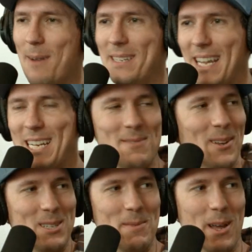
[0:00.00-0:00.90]
have been Dennis
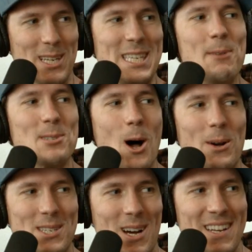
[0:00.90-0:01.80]
Miller, to be honest, because he was
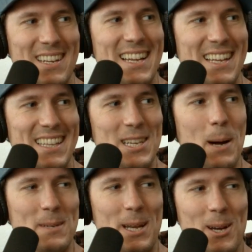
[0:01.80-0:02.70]
always on the
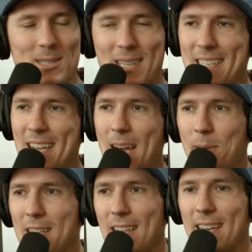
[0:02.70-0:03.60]
update host at that time. But
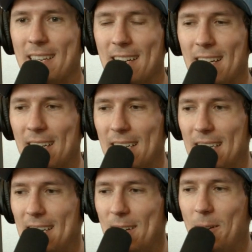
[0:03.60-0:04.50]
he's like the
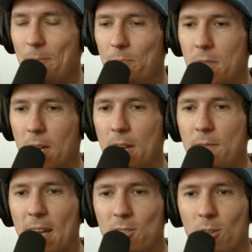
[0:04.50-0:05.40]

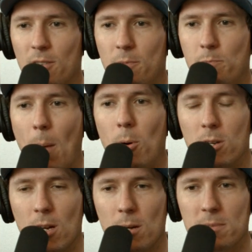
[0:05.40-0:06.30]
inventor of bubble
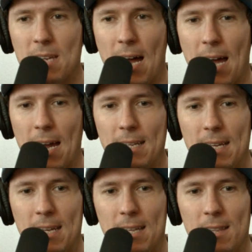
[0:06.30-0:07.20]
gum died,
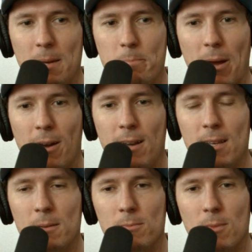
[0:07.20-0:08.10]
and they buried
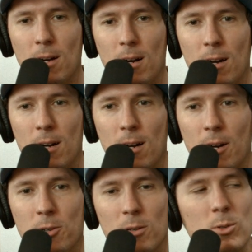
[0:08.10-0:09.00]
him
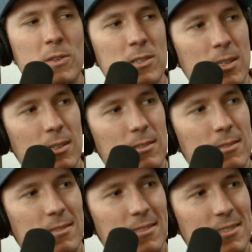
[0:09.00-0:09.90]
under a movie seat.
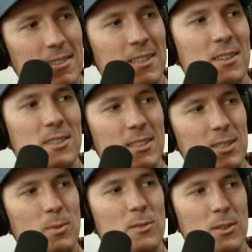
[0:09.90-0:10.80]
And I was like, that's
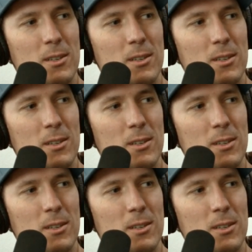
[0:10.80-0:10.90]
pretty funny.